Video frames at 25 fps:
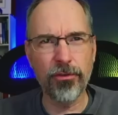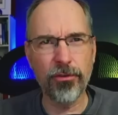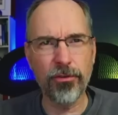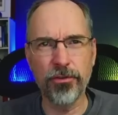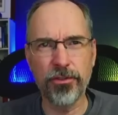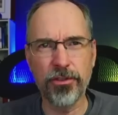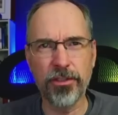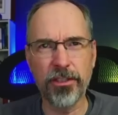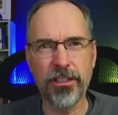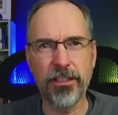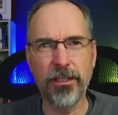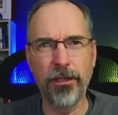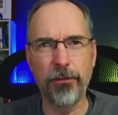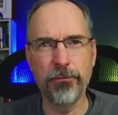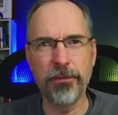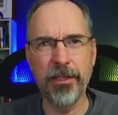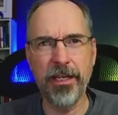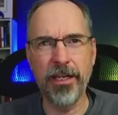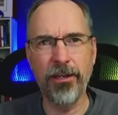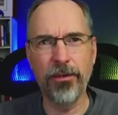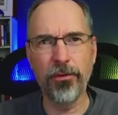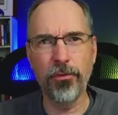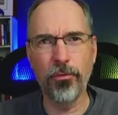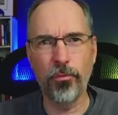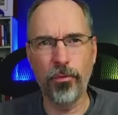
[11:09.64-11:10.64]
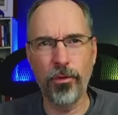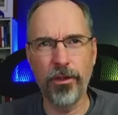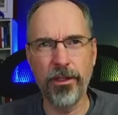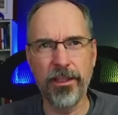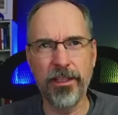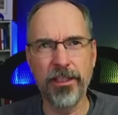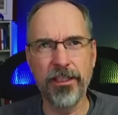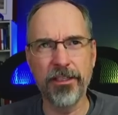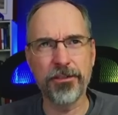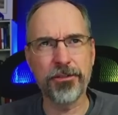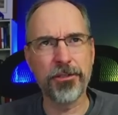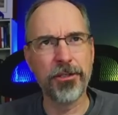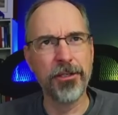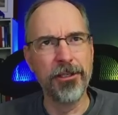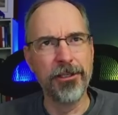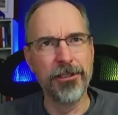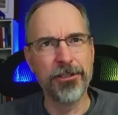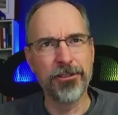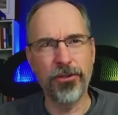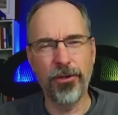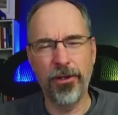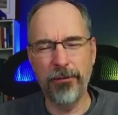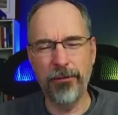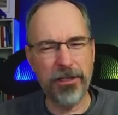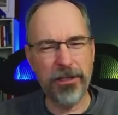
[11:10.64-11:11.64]
to come down with this.
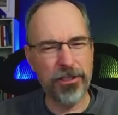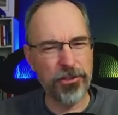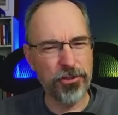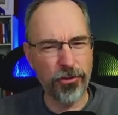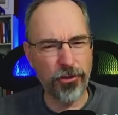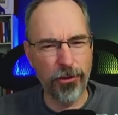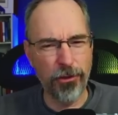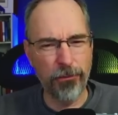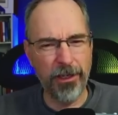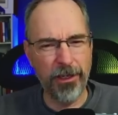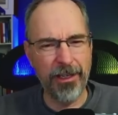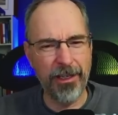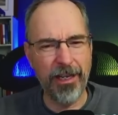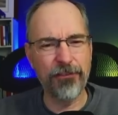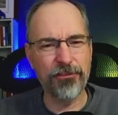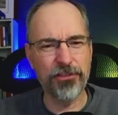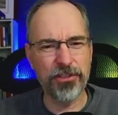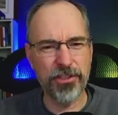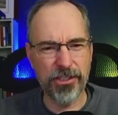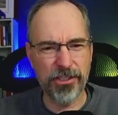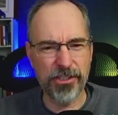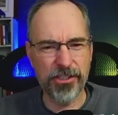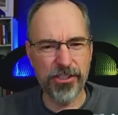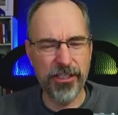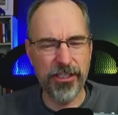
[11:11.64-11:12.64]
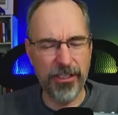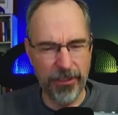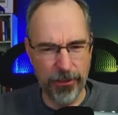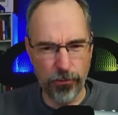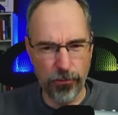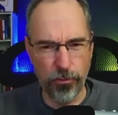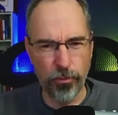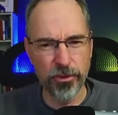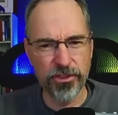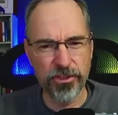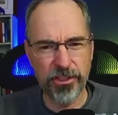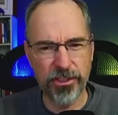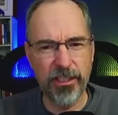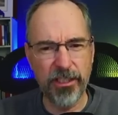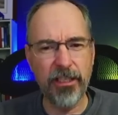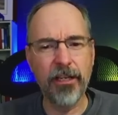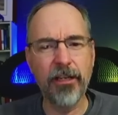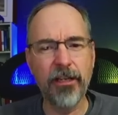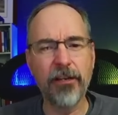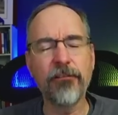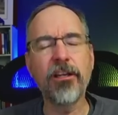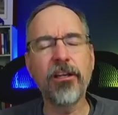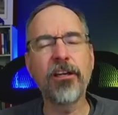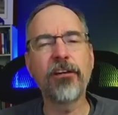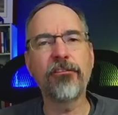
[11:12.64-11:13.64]
So I'm not sure about F-16s. We'll see
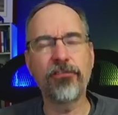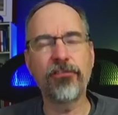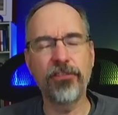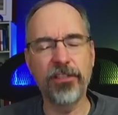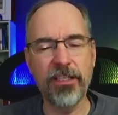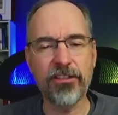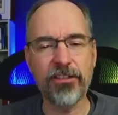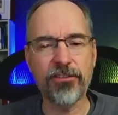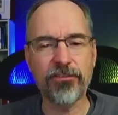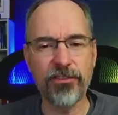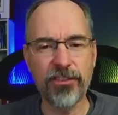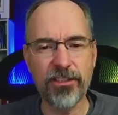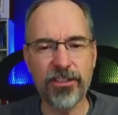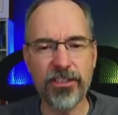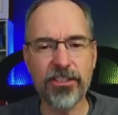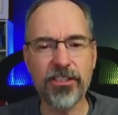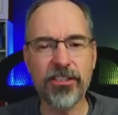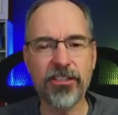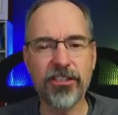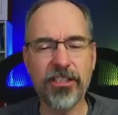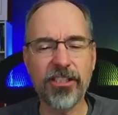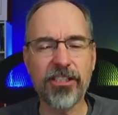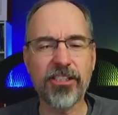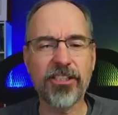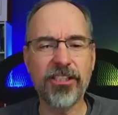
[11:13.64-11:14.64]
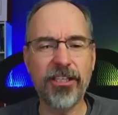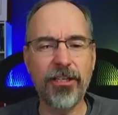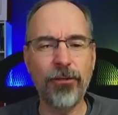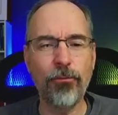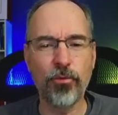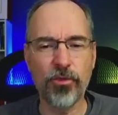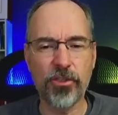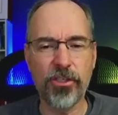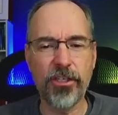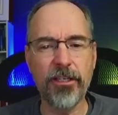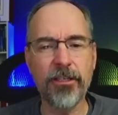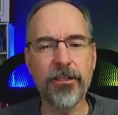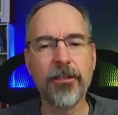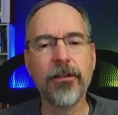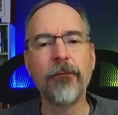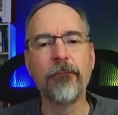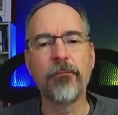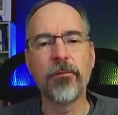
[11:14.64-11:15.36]
if an F-16 was hit.